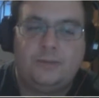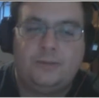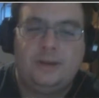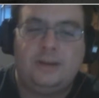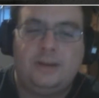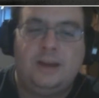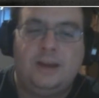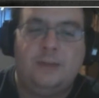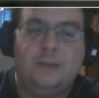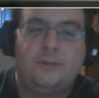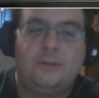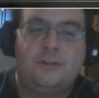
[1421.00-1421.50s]
like
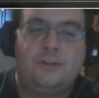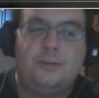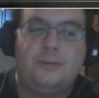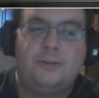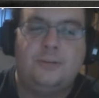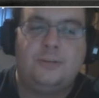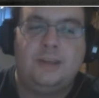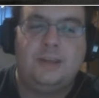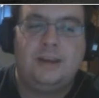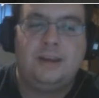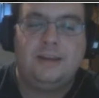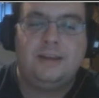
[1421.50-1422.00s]
20
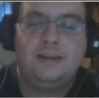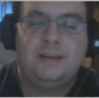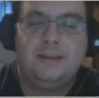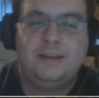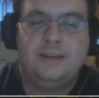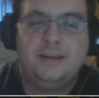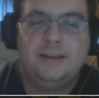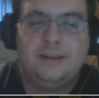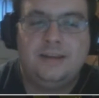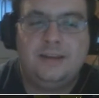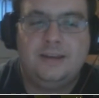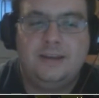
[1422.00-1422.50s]
times or something.
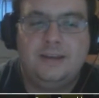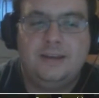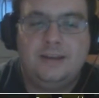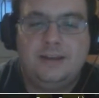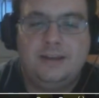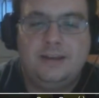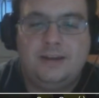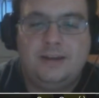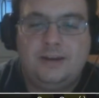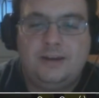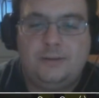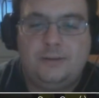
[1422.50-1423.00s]

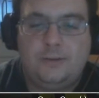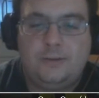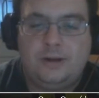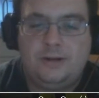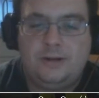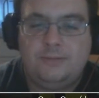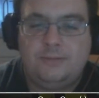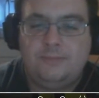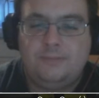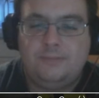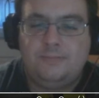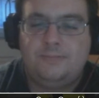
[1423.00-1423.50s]

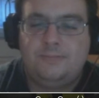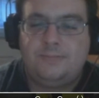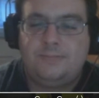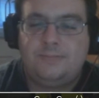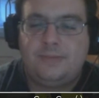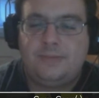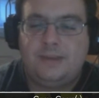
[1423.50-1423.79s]
Oh well.